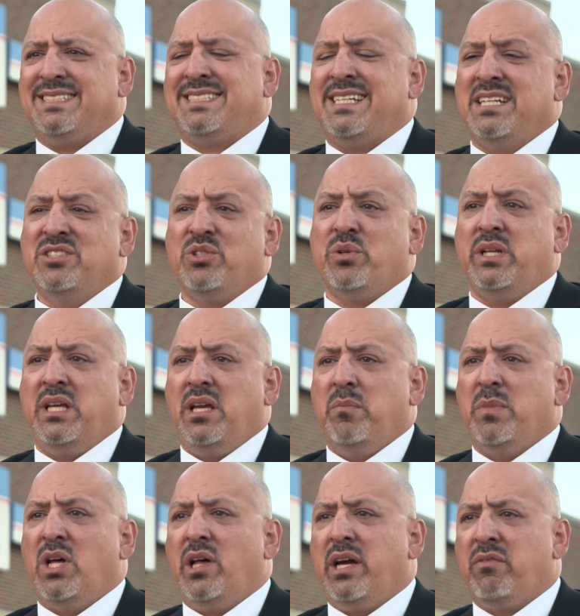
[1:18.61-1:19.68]
It sends you an
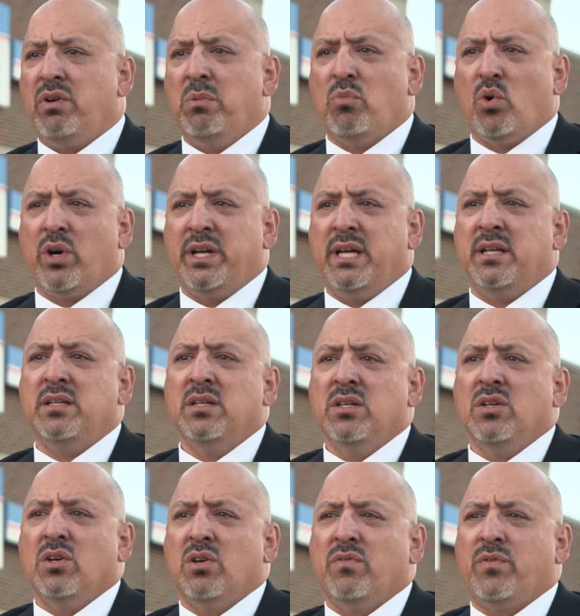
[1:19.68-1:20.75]
email every morning
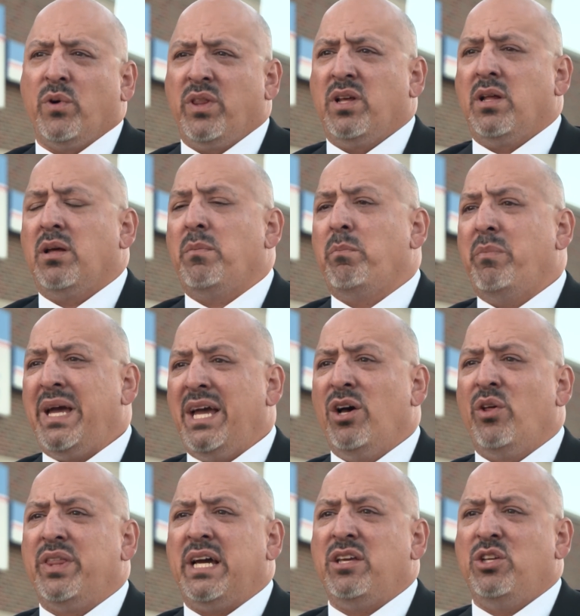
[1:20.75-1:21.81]
for the
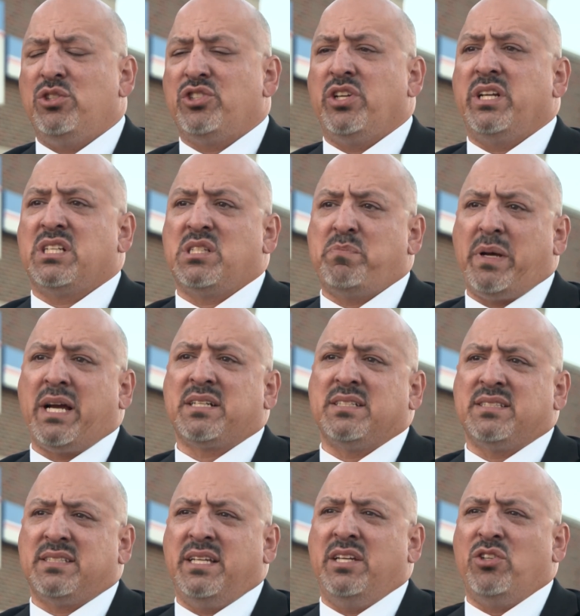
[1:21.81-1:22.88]
mail that you should
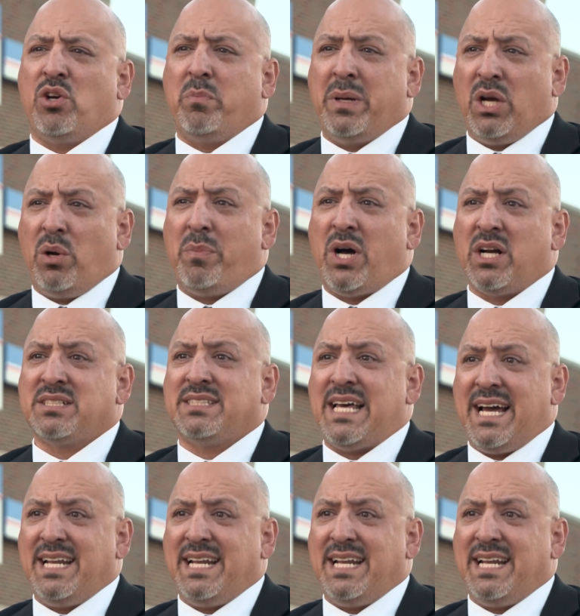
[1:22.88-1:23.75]
expect to see in your mailbox